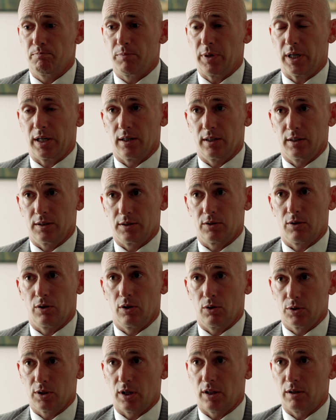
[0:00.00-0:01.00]
because
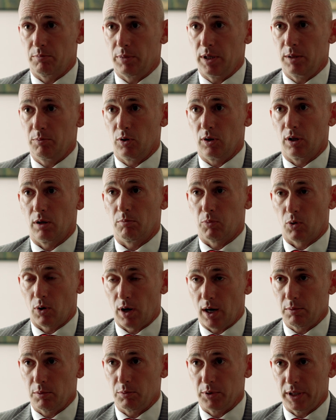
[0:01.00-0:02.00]
those other people are
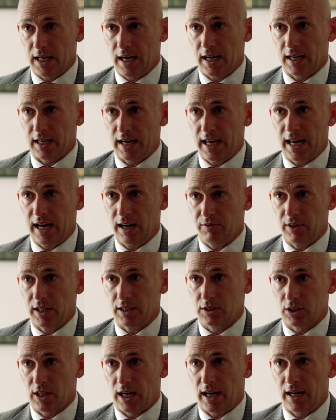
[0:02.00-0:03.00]
probably not going to have that
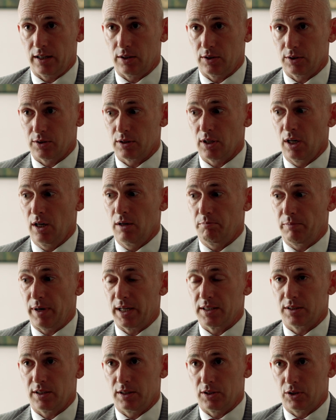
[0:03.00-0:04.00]
child's
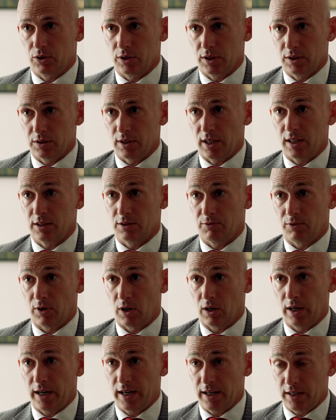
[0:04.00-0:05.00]
best interests as
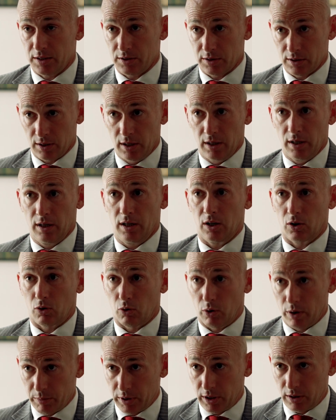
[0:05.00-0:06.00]
far as a
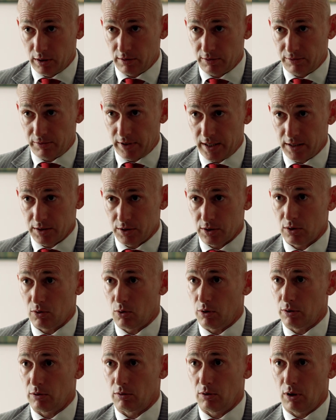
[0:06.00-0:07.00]
criminal offense
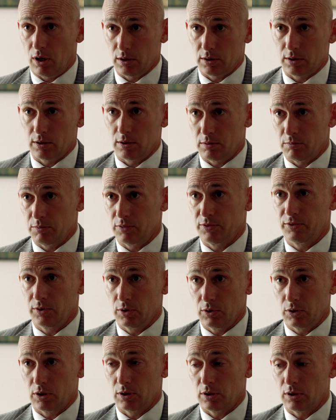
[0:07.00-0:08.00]
or the long-term
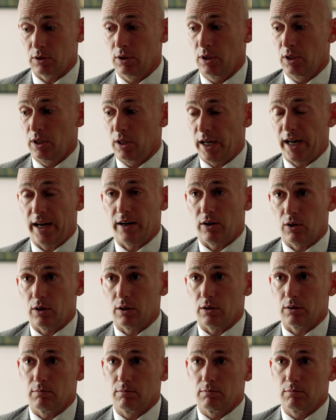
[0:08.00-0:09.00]
future at heart.